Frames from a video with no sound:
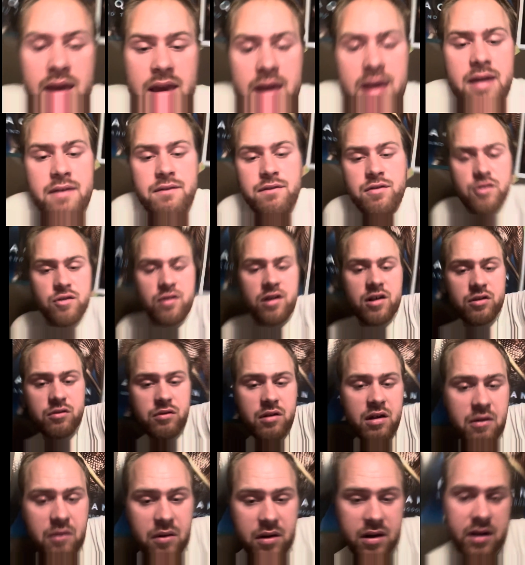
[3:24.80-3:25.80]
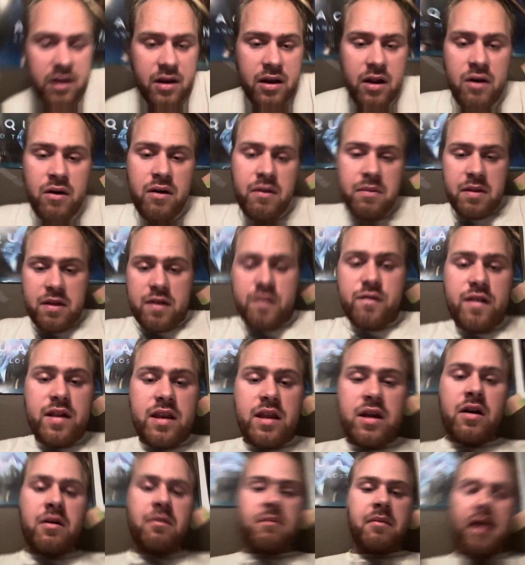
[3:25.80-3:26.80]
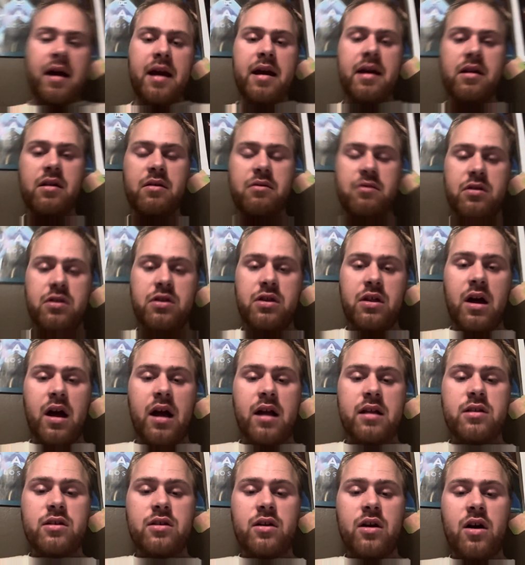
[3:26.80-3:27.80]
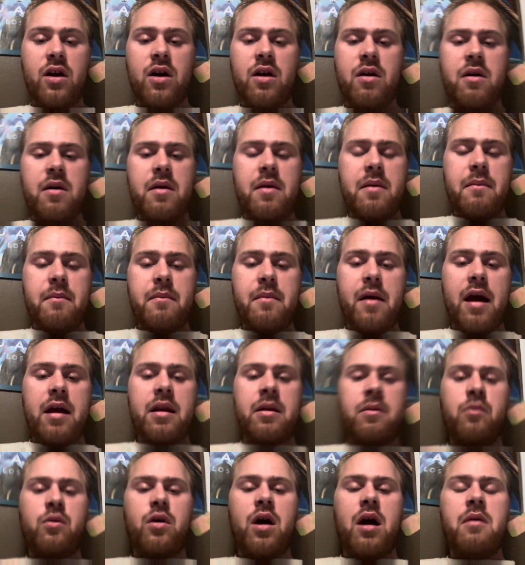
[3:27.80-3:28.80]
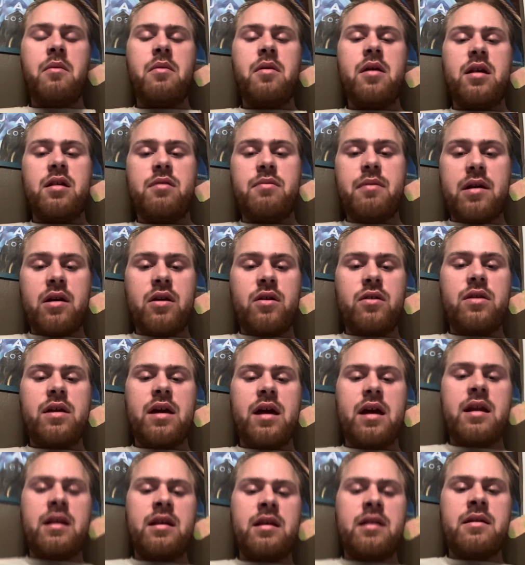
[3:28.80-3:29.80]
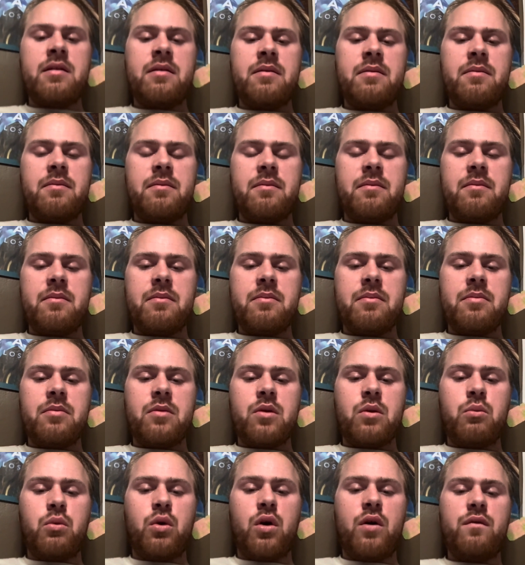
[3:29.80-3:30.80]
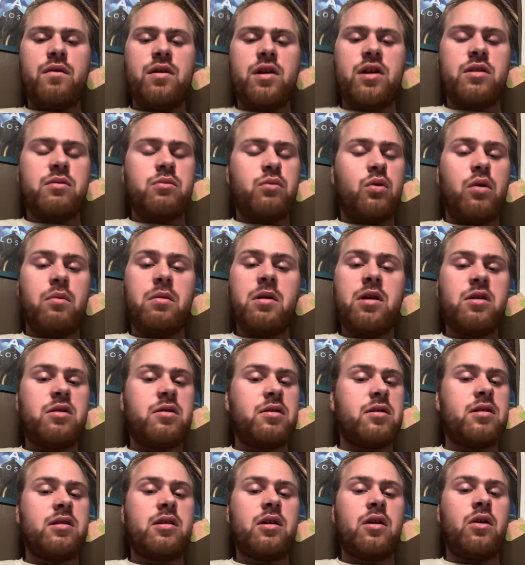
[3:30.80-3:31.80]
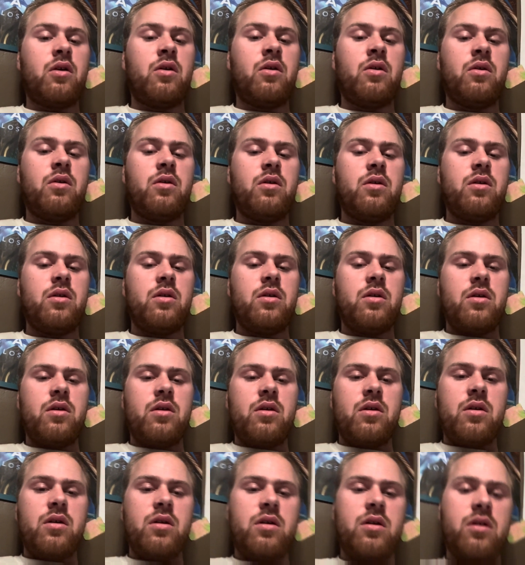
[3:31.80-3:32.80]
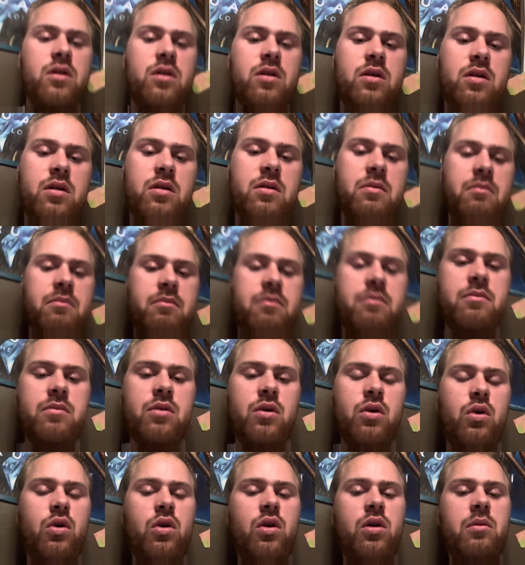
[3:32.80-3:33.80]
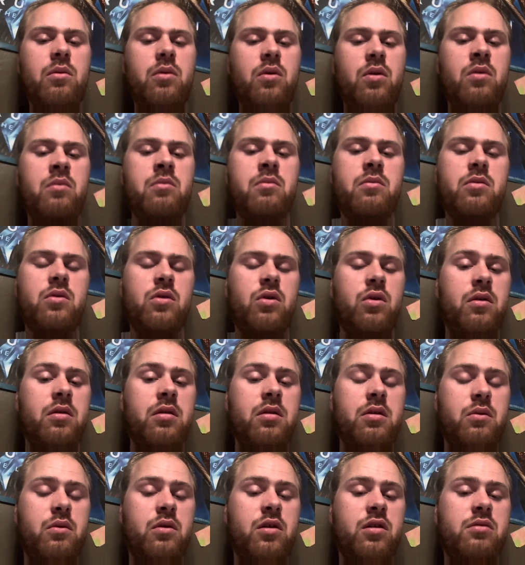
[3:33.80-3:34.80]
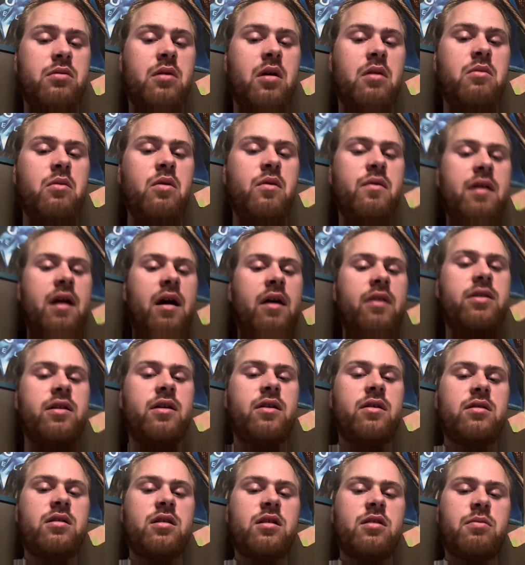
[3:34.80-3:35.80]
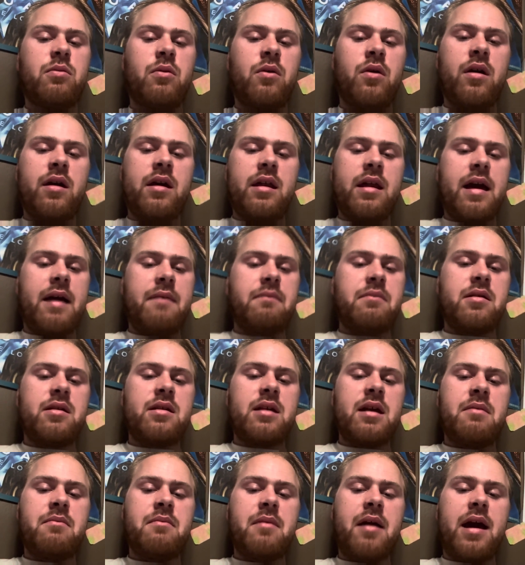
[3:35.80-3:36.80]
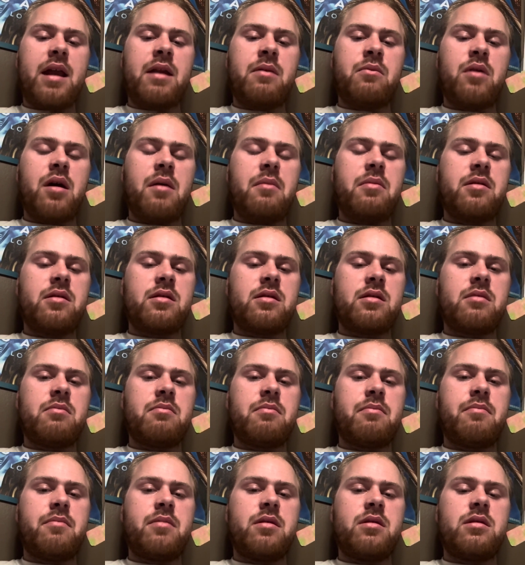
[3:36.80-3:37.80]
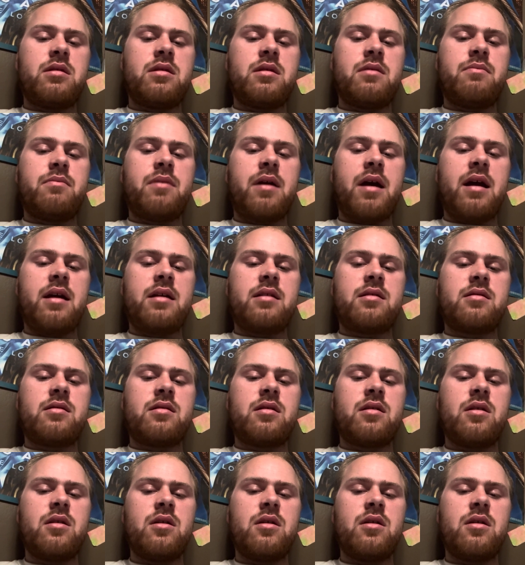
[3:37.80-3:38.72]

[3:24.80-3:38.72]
if you guys really want to know in this video, my thoughts are Madame Web is better than Morbius. Morbius is still the horrible, hor the worst Marvel movie out there at this point. And I have to say, Madame Web is the best